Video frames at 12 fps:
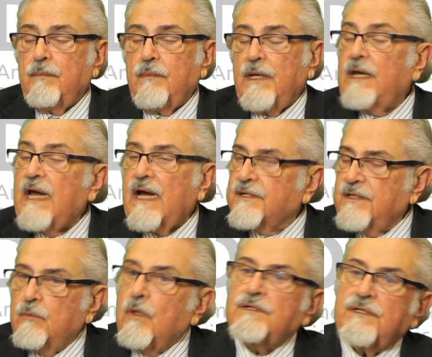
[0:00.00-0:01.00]
He actually
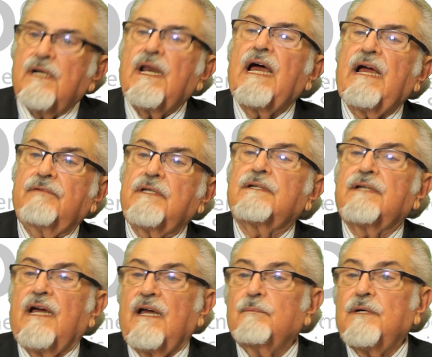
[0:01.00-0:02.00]
wasn't alive at the
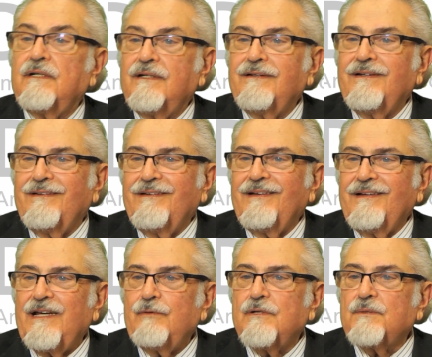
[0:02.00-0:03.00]
time, but
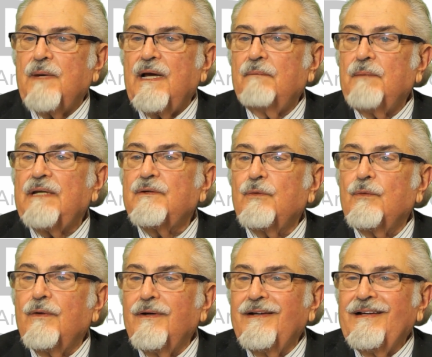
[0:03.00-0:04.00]
he was my
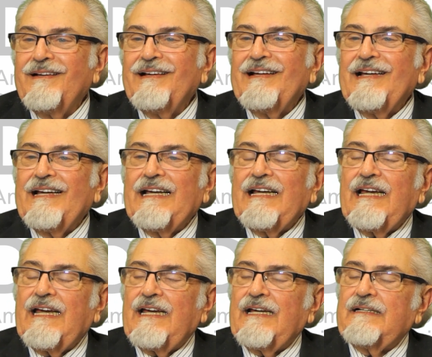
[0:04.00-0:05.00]
mentor.
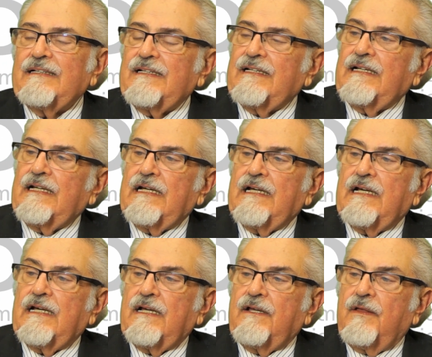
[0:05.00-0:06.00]
And
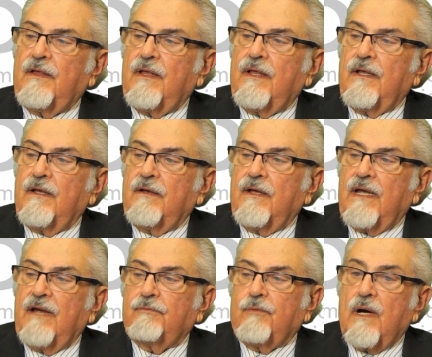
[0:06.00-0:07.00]

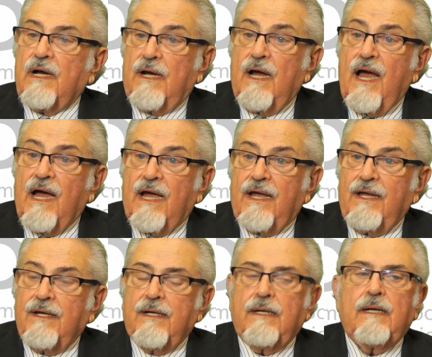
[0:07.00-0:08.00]
FYI,
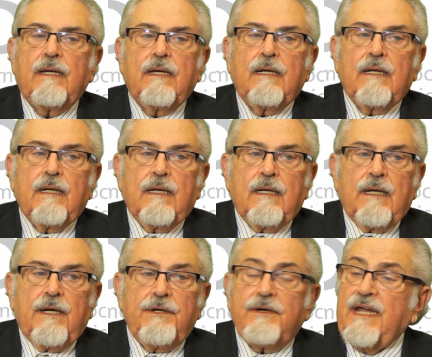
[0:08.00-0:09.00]

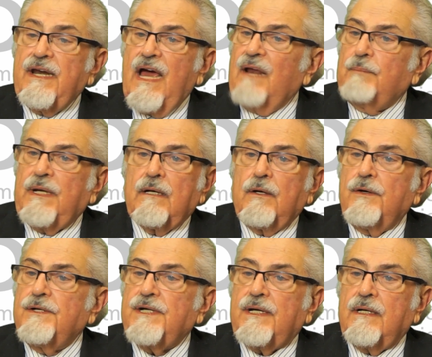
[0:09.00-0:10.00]
you cannot be
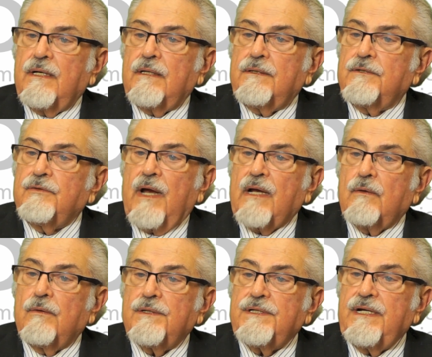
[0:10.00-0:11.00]
allergic to
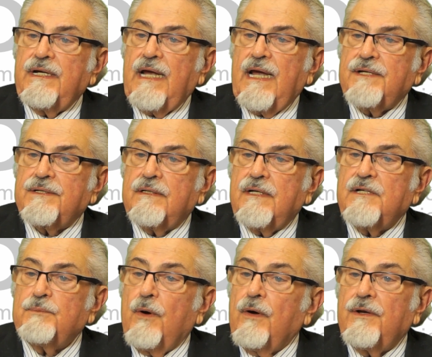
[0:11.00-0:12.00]
trichloroacetic acid. It's
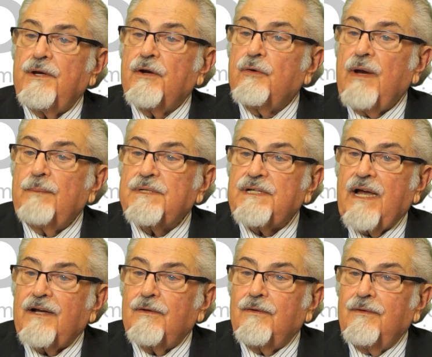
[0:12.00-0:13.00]
part of your Krebs
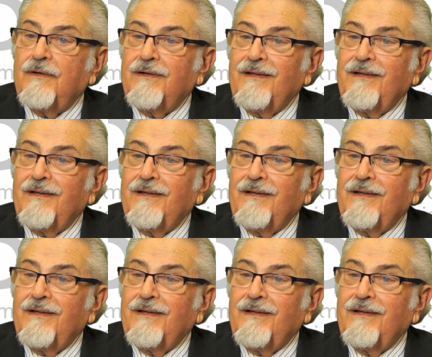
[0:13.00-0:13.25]
cycle.